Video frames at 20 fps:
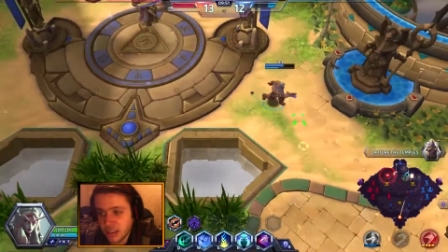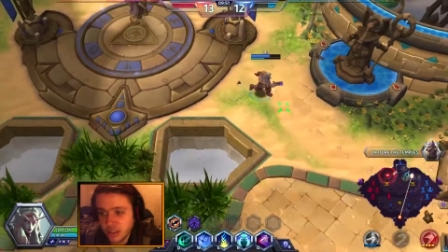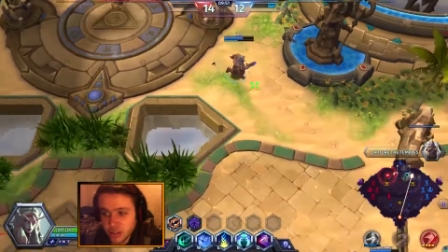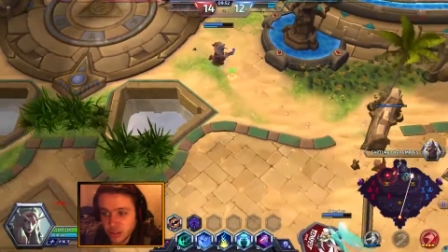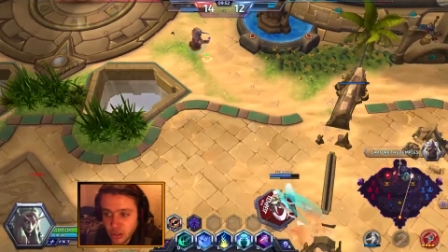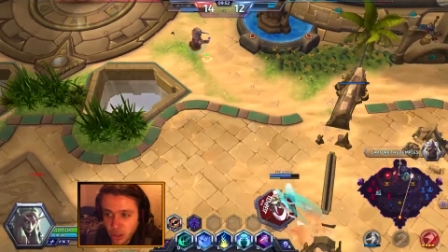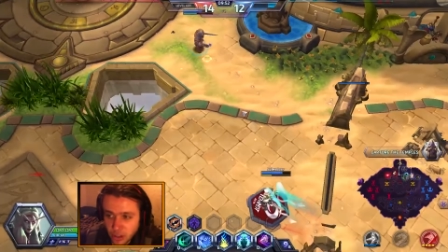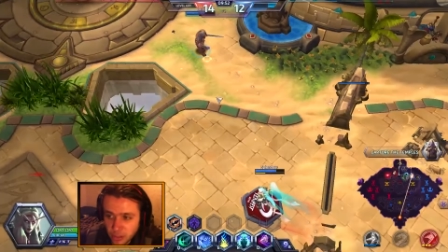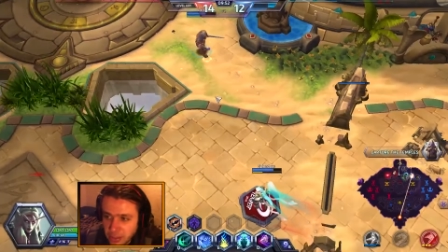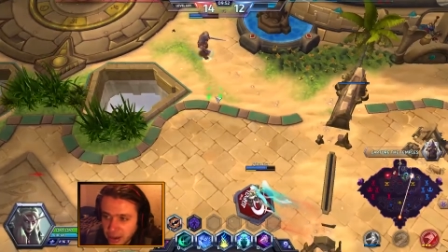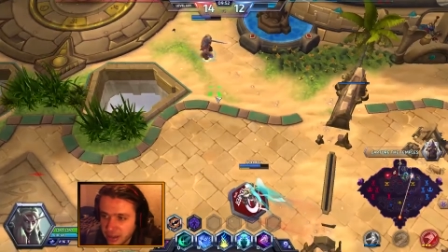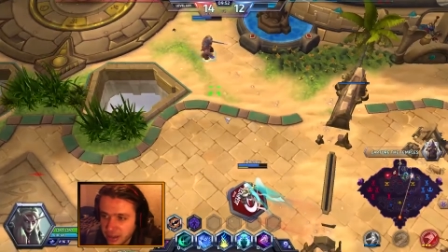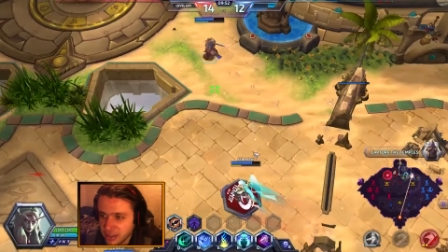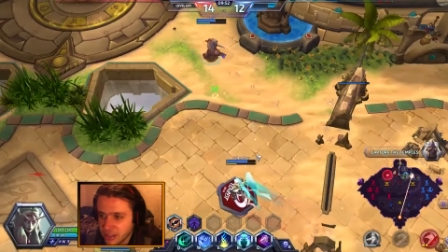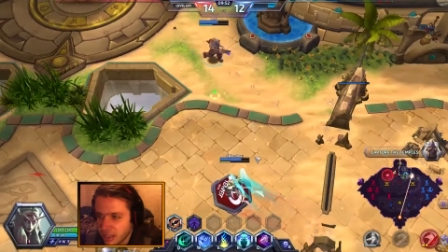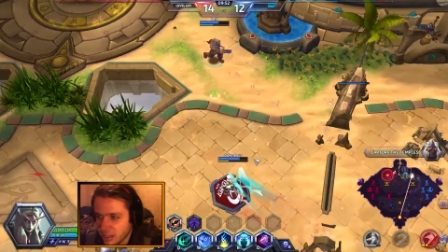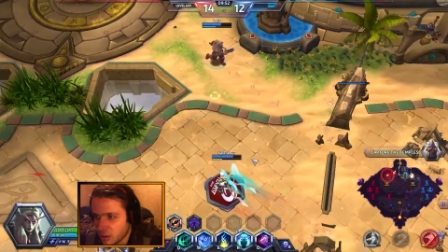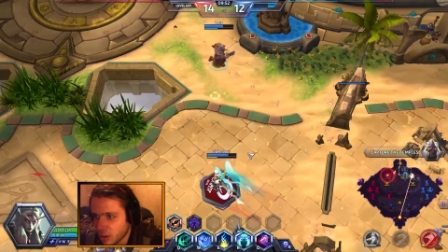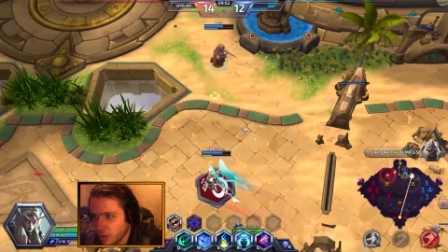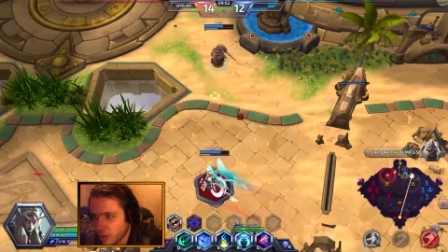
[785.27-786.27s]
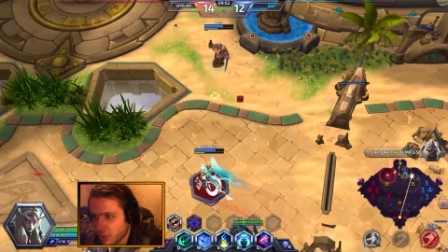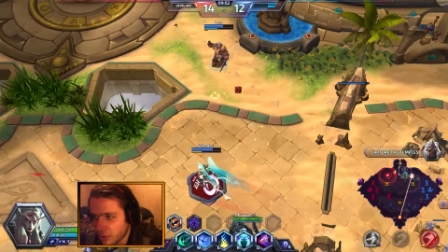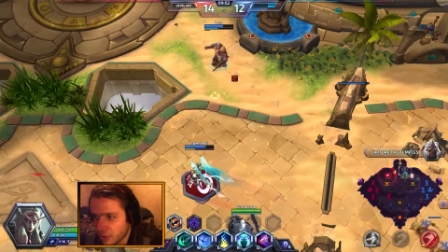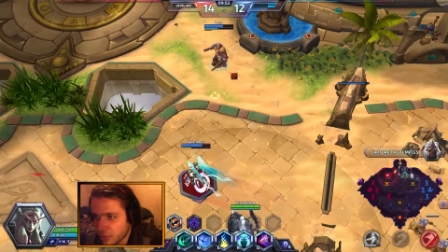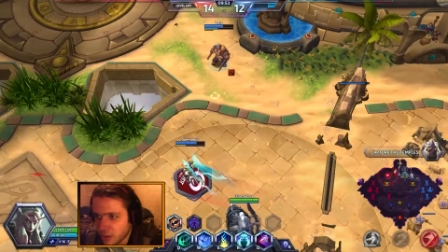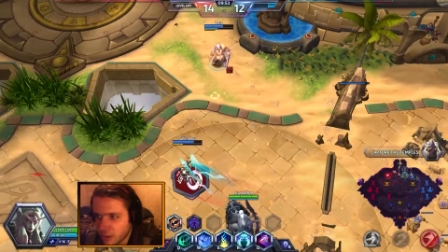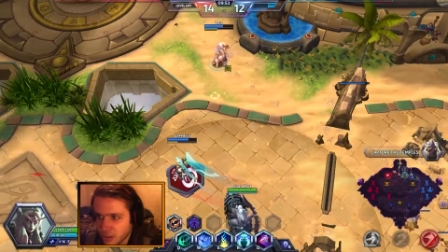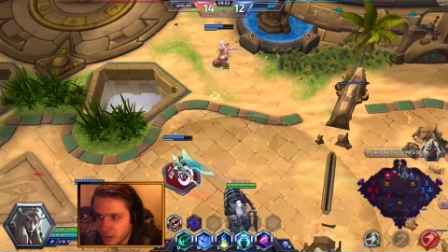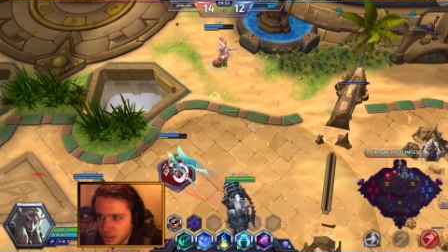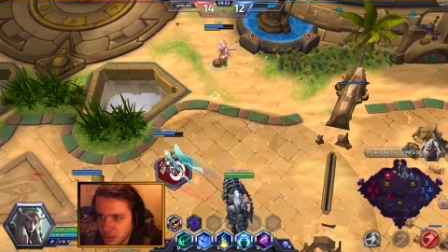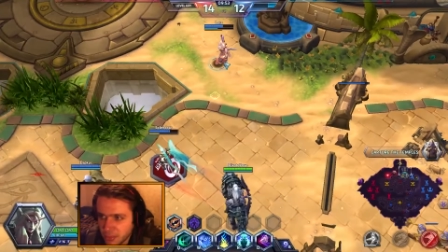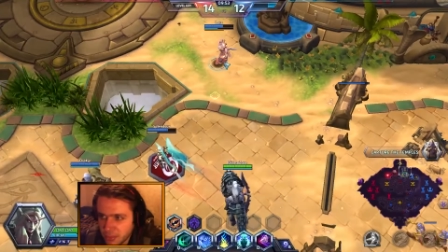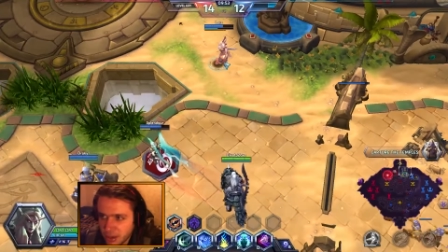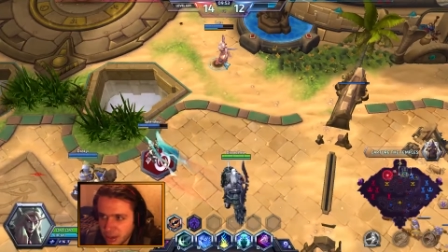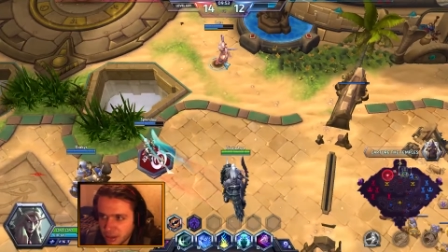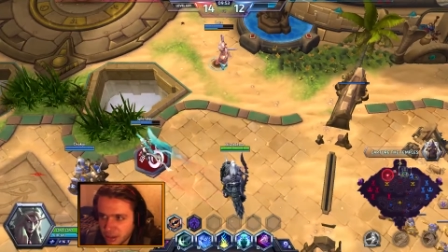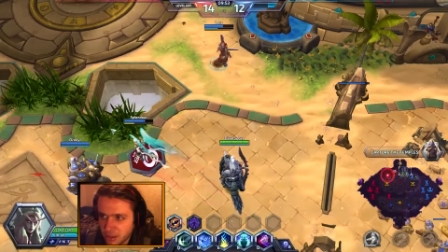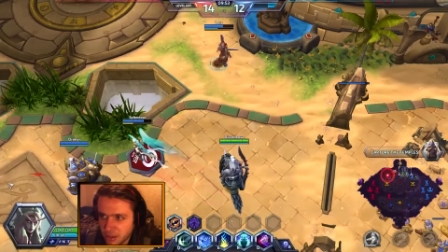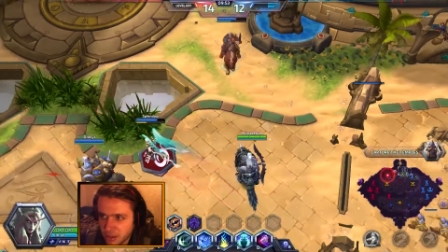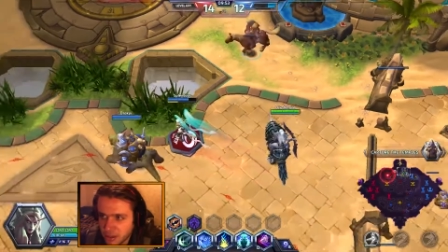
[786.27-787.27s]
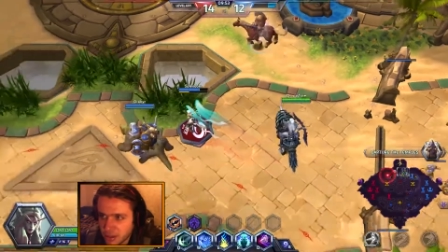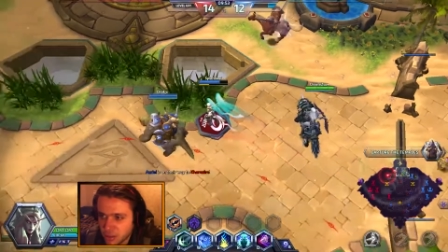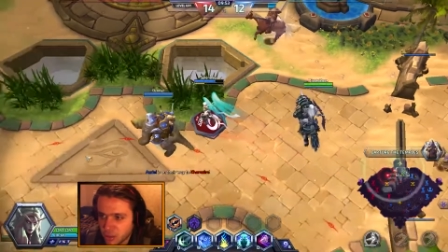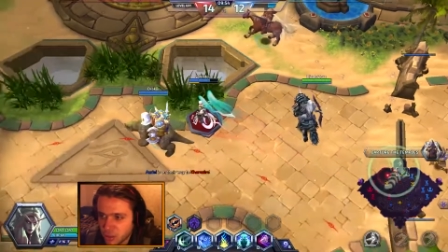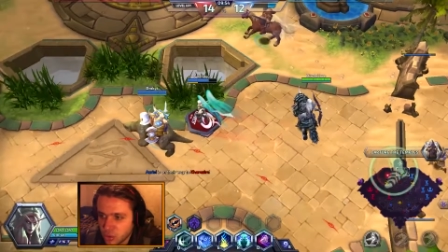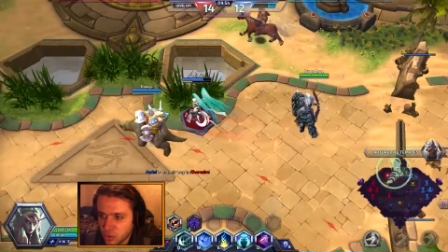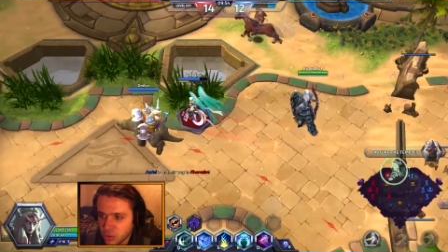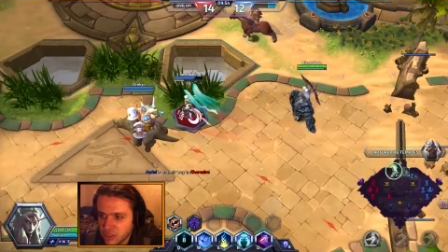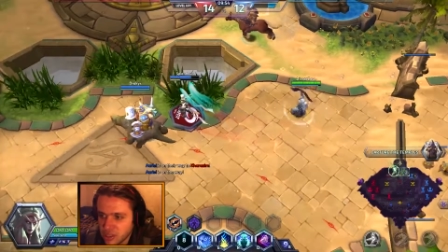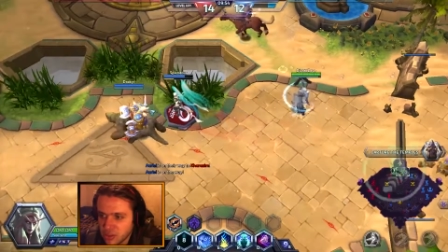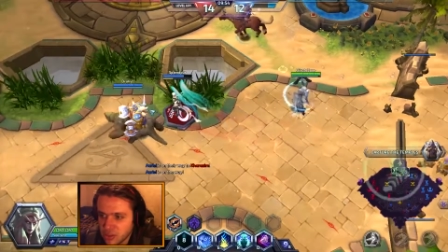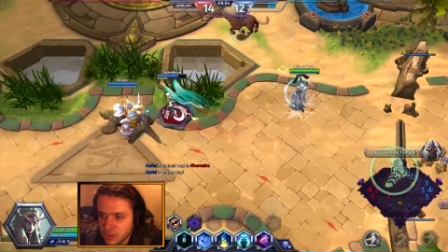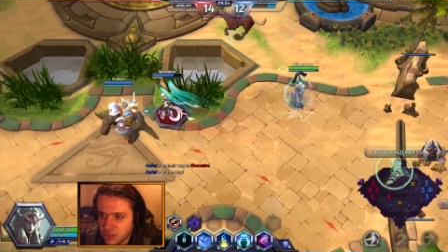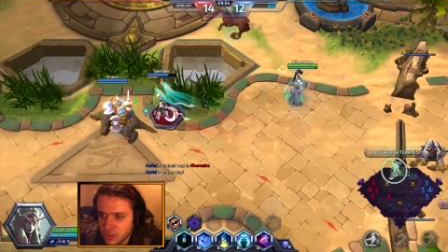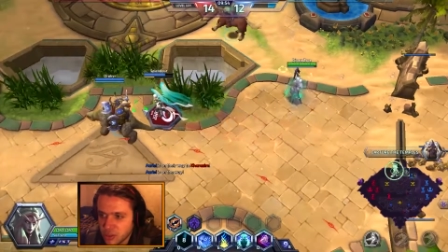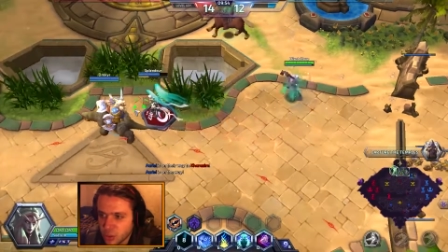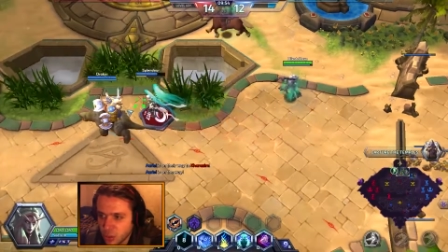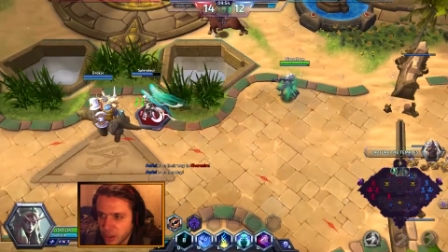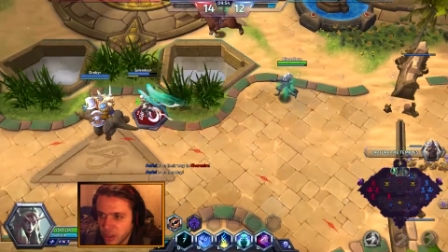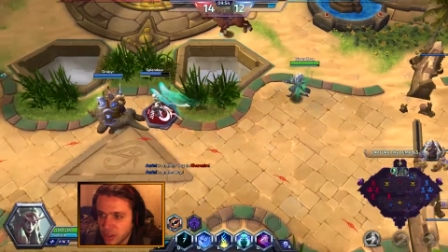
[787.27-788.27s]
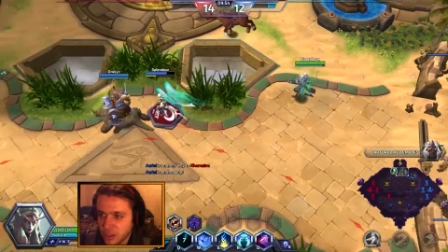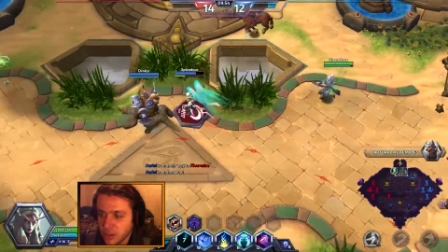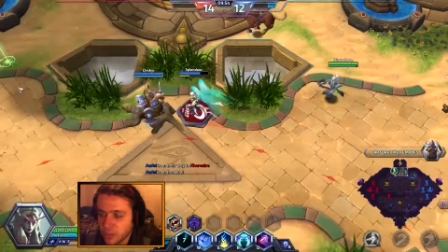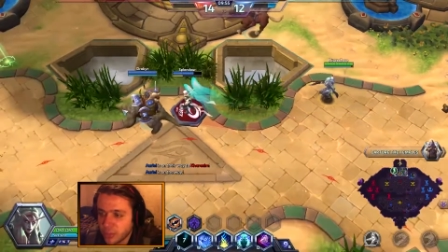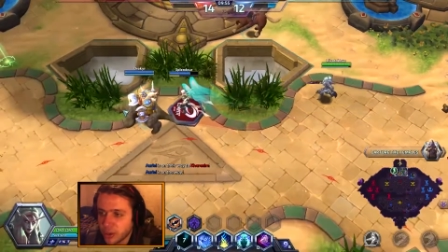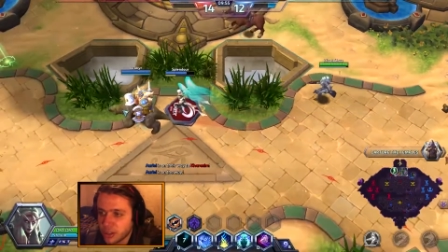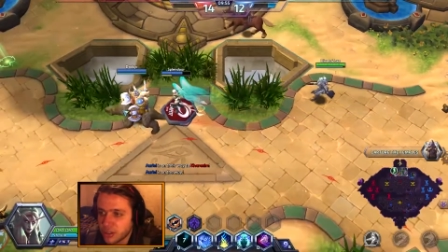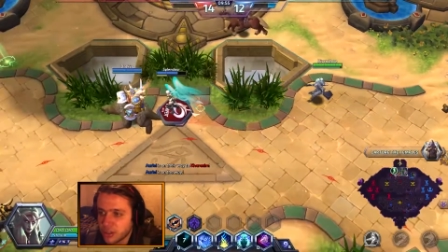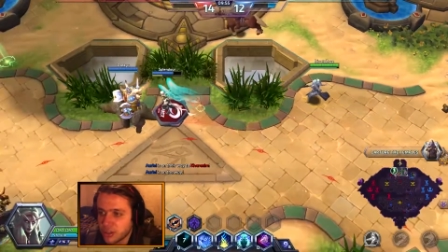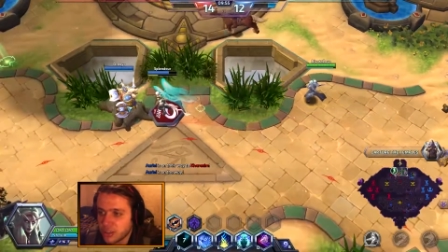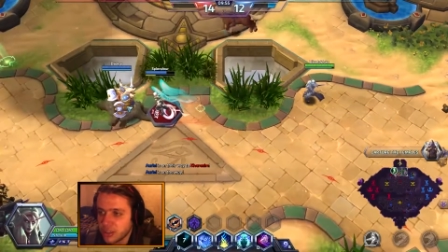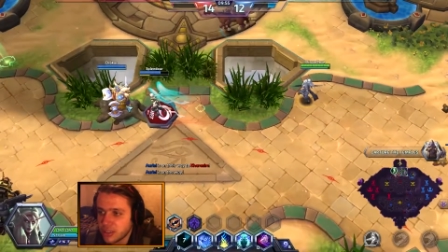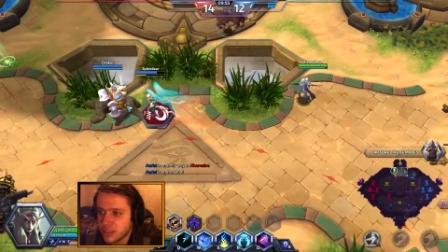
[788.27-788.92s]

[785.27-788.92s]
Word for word: you don't mark that often because the mark uh, cooldown is 20, but